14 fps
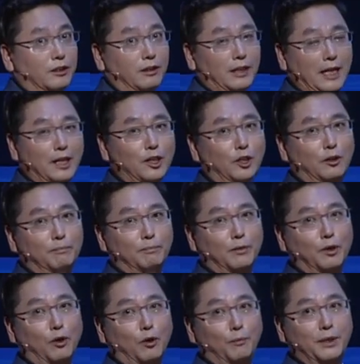Uh, these
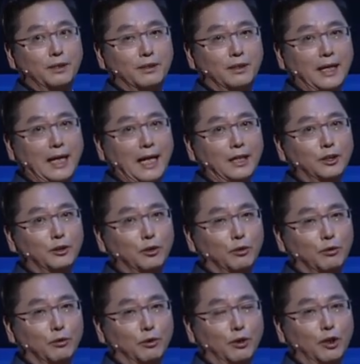are the slides
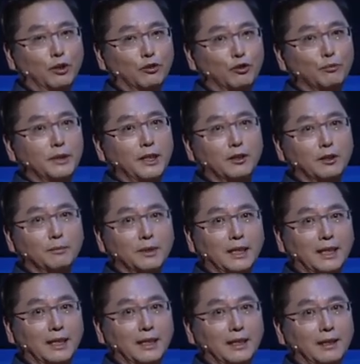that I have prepared
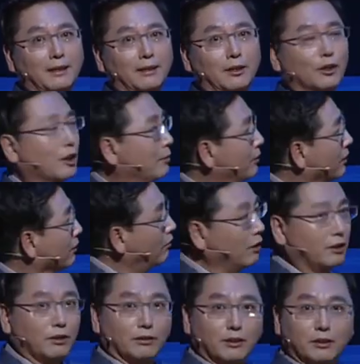using
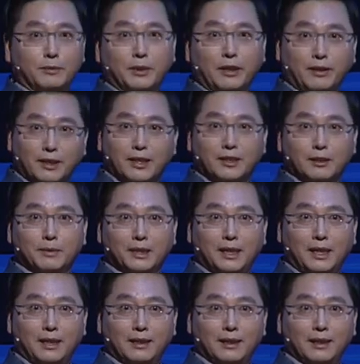the Hanshow,
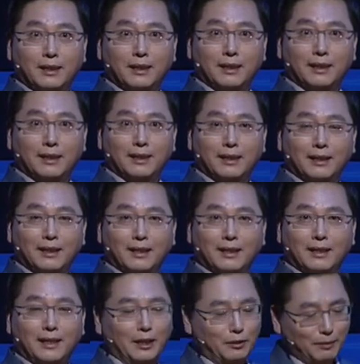the, our
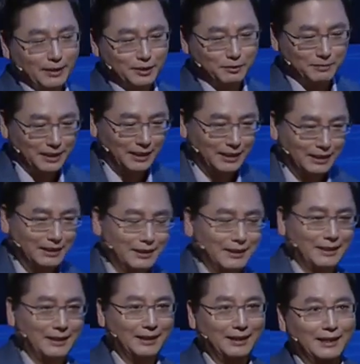Hancom's uh,
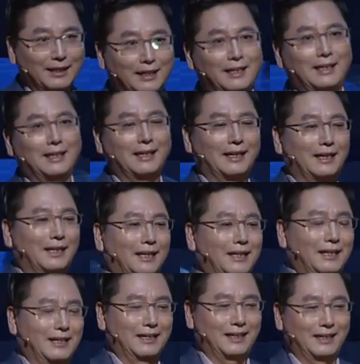product. How
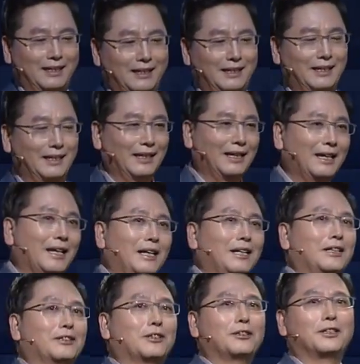do you like the quality?
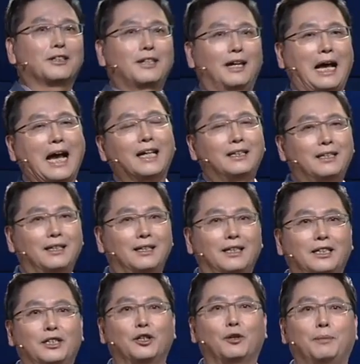quality. Is it
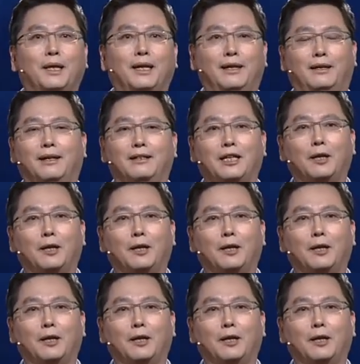good? Thank you.